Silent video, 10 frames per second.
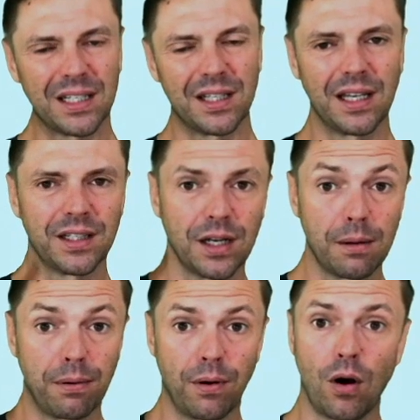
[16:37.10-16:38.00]
things
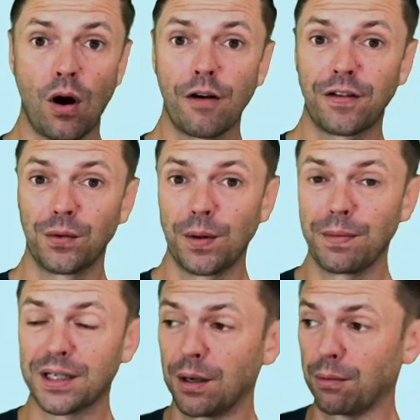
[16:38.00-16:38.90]
up. Often we
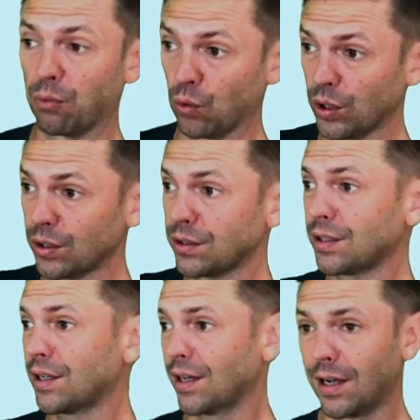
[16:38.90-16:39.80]
mix up words
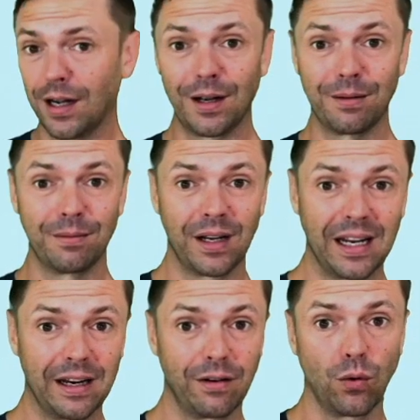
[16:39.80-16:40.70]

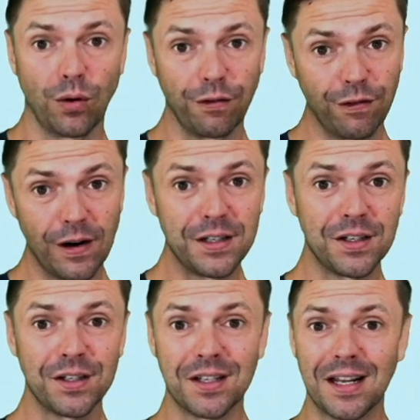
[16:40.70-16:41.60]
and or
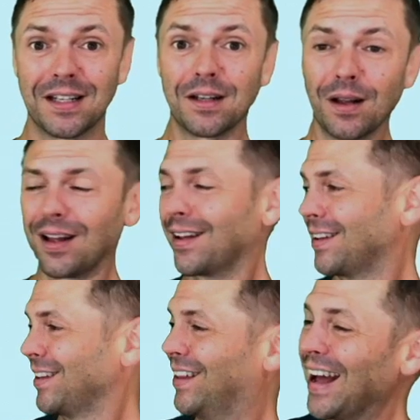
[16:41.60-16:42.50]
phrases, and
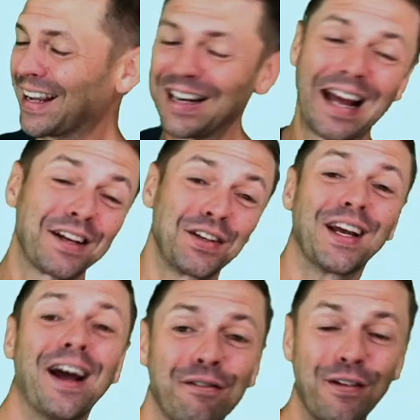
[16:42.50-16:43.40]
that can actually
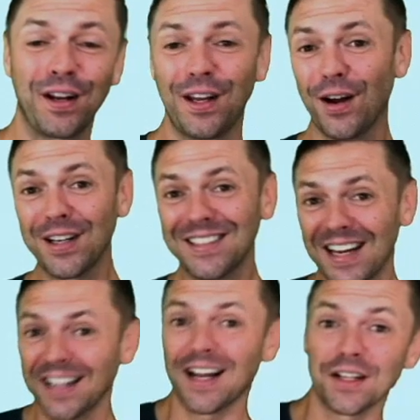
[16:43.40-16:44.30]
have funny
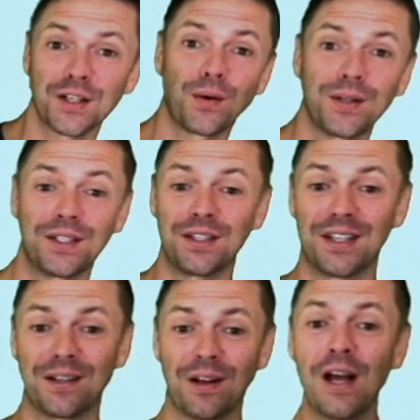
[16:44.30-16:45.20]
unintended consequences.
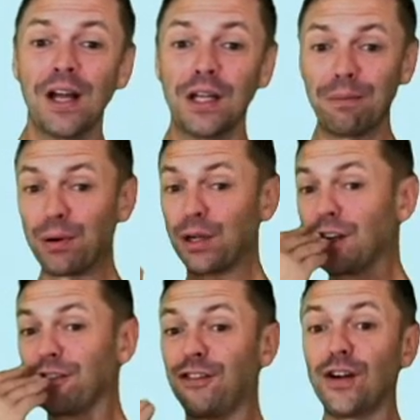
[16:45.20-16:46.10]
And you put your
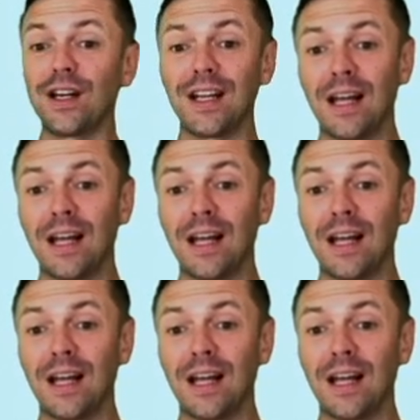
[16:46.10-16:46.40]
foot,